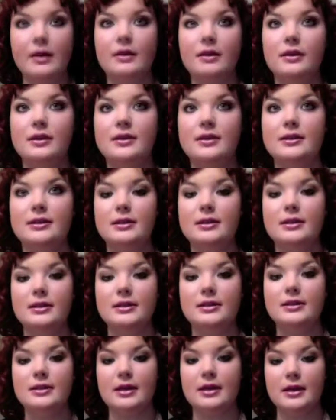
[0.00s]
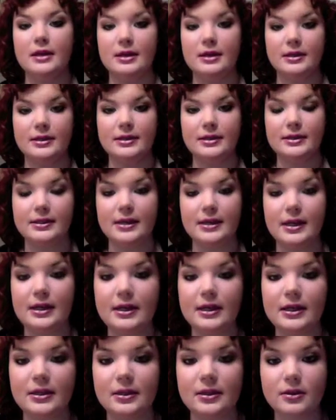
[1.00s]
This is a
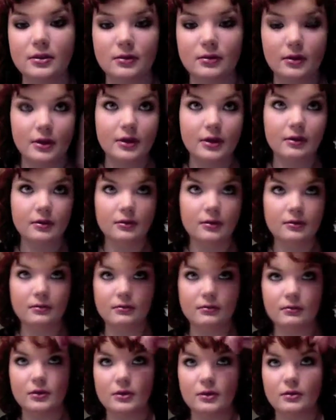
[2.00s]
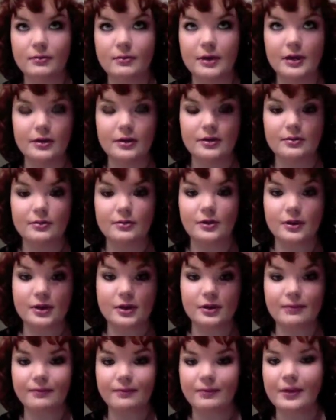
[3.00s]
Sadie tutorial. Whoa, my hair is
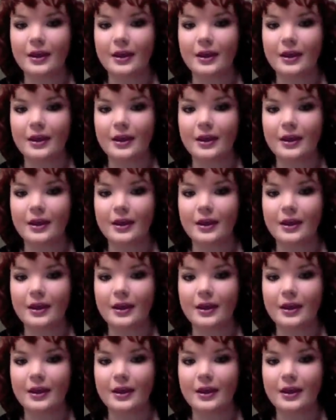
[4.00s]
wonky.